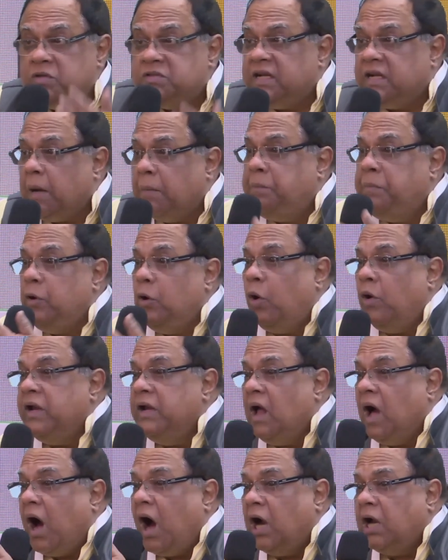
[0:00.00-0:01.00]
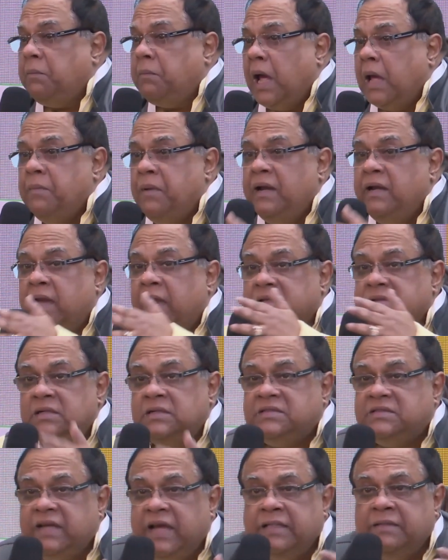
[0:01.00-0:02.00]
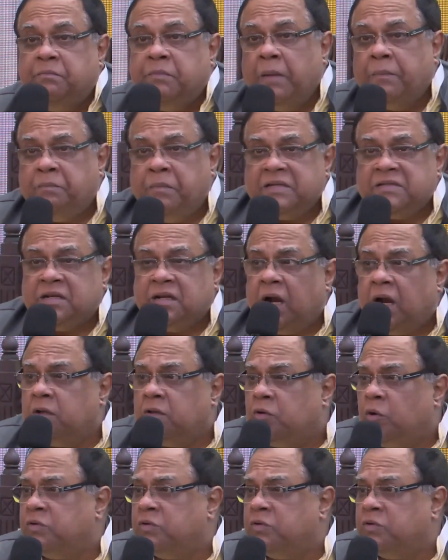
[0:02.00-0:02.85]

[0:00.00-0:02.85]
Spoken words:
that are pure in heart. Bible doesn't say blessed are